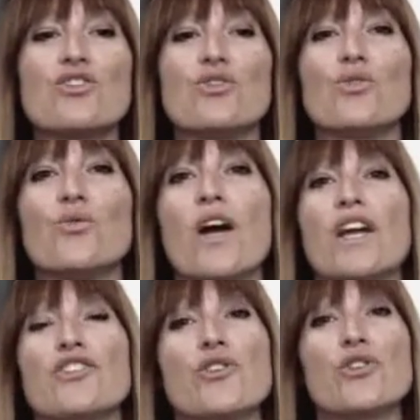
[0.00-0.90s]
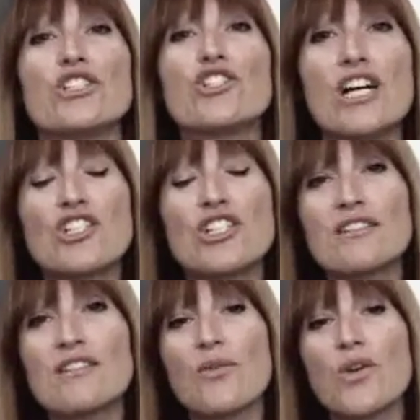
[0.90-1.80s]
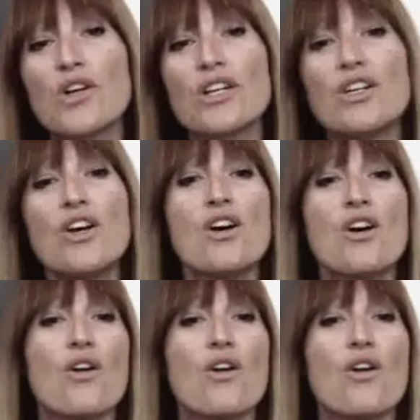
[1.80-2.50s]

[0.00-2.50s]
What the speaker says: to when you're judging someone,